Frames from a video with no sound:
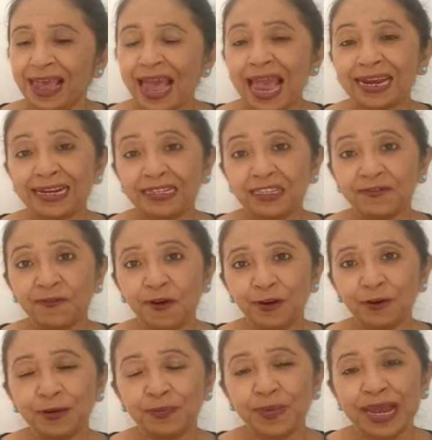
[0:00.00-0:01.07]
And it's
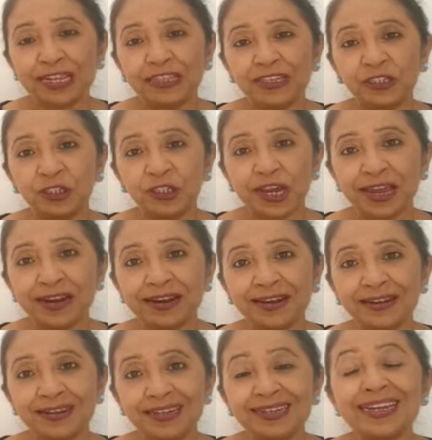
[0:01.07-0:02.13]
followed by the
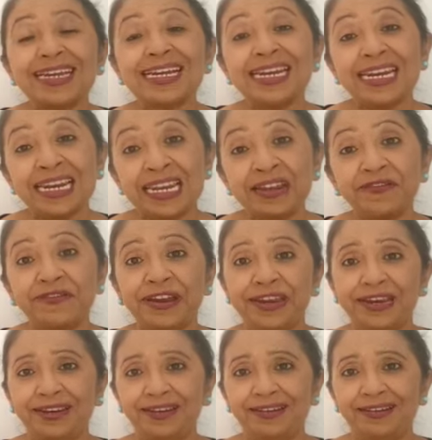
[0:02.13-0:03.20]
gerund
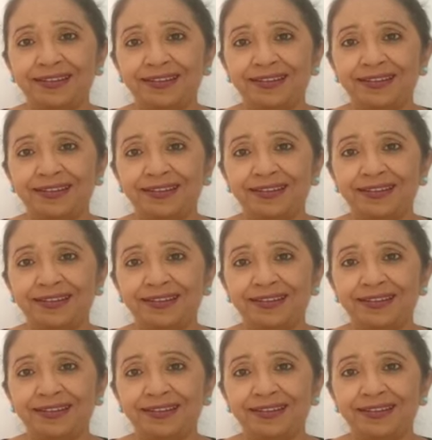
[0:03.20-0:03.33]
leaving.